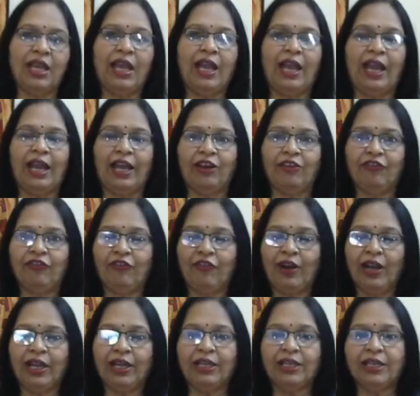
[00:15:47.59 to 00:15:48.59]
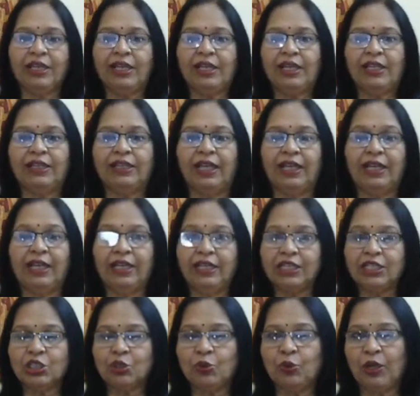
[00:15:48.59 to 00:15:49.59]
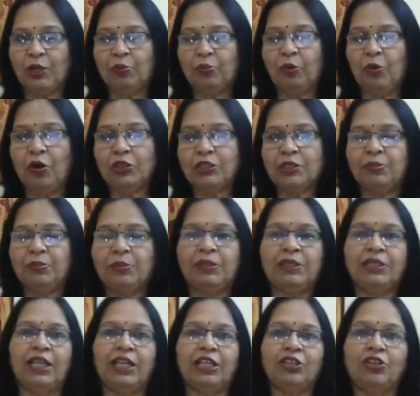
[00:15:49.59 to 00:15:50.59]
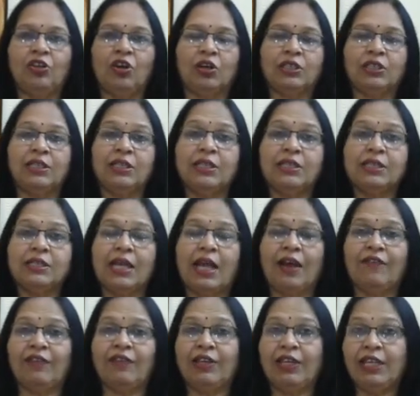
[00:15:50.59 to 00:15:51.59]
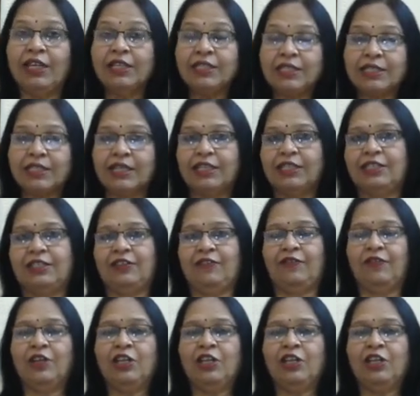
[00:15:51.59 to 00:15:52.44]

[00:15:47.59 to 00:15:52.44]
and find that it is quite possible that doctors have an incentive.